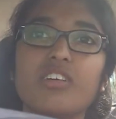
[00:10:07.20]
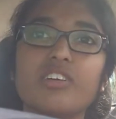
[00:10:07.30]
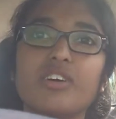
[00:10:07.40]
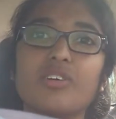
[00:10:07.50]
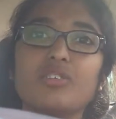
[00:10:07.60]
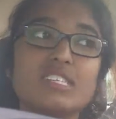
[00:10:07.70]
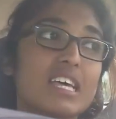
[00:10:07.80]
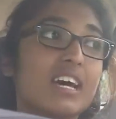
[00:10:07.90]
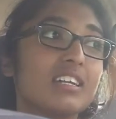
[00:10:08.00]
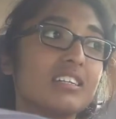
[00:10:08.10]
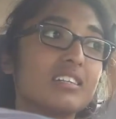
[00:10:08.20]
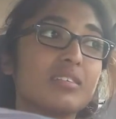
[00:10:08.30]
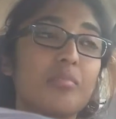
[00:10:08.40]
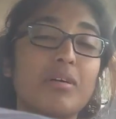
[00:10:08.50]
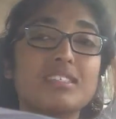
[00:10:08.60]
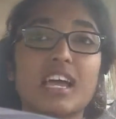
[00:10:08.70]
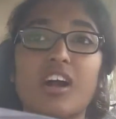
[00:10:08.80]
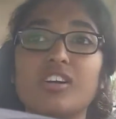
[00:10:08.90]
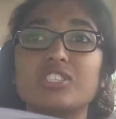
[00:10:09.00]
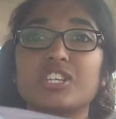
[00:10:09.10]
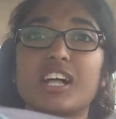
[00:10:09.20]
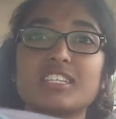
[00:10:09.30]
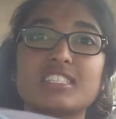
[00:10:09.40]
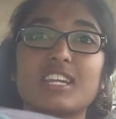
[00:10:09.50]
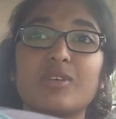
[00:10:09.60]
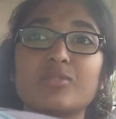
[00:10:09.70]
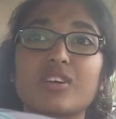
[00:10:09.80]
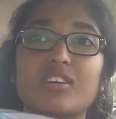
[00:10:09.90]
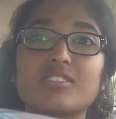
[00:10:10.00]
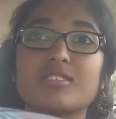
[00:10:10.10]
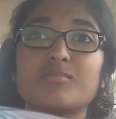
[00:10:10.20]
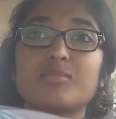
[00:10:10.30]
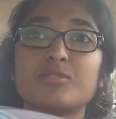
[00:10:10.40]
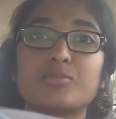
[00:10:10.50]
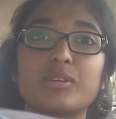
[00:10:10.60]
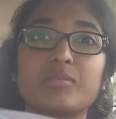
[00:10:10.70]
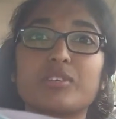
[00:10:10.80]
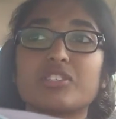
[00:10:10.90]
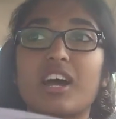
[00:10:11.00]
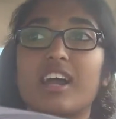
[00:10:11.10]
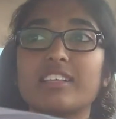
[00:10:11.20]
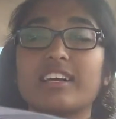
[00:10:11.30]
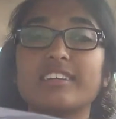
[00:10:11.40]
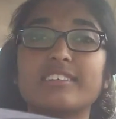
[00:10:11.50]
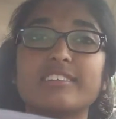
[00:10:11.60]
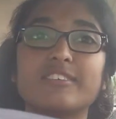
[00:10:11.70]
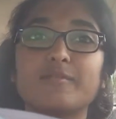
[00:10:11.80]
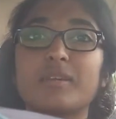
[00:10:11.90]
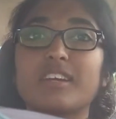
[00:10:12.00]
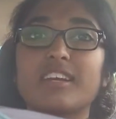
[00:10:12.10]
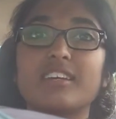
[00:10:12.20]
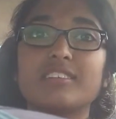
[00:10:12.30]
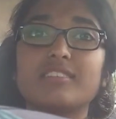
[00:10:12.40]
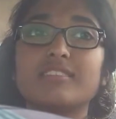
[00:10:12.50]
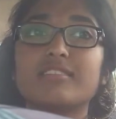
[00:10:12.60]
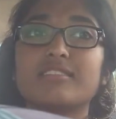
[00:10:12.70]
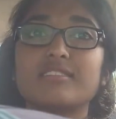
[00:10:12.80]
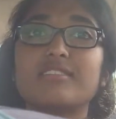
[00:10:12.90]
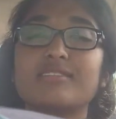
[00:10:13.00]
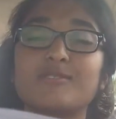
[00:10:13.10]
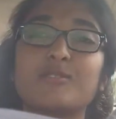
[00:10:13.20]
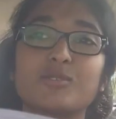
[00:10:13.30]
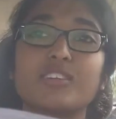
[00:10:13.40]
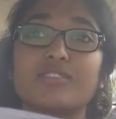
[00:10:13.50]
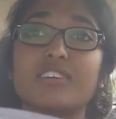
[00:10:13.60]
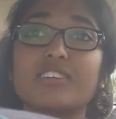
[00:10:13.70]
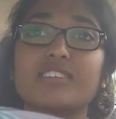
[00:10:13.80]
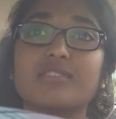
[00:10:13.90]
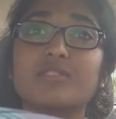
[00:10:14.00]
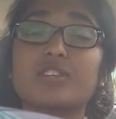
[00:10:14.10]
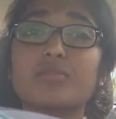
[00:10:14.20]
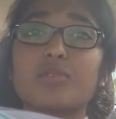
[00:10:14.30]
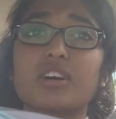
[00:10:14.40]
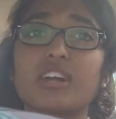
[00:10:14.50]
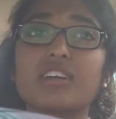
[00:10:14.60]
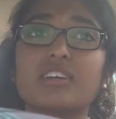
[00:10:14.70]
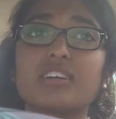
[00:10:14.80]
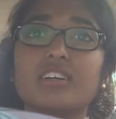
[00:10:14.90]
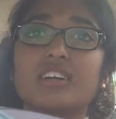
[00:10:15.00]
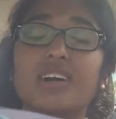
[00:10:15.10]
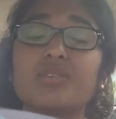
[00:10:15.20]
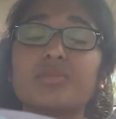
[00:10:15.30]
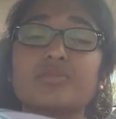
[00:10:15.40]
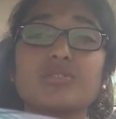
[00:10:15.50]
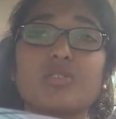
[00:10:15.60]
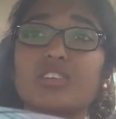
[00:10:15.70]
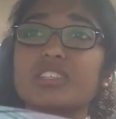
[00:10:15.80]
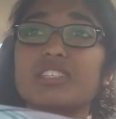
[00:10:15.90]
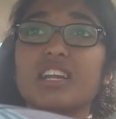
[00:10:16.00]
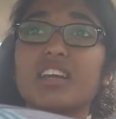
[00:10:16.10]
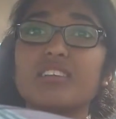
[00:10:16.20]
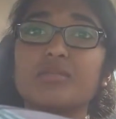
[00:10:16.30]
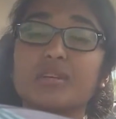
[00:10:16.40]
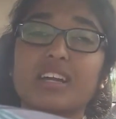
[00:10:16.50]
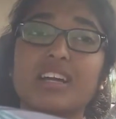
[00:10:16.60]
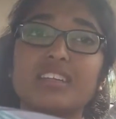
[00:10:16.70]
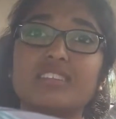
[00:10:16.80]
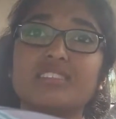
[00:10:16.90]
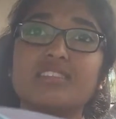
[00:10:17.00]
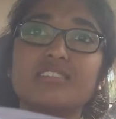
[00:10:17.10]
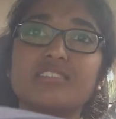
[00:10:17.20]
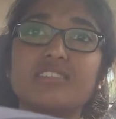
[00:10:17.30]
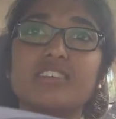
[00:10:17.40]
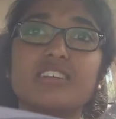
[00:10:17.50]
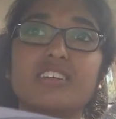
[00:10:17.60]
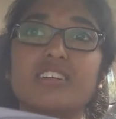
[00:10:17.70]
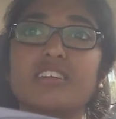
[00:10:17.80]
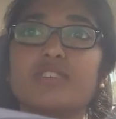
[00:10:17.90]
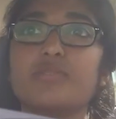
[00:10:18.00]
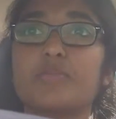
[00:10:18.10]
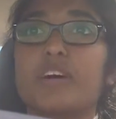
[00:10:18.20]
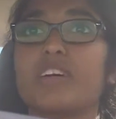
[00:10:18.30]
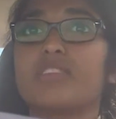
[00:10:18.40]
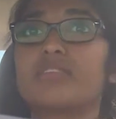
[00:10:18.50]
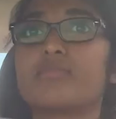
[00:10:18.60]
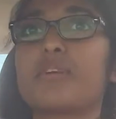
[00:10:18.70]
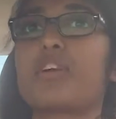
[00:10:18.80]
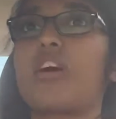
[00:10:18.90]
I know is that my psychology class today was awesome. It was pretty much a highlight of my day. It was really fun. It was a good morning. I woke up so early today. Oh my god. It's bad. My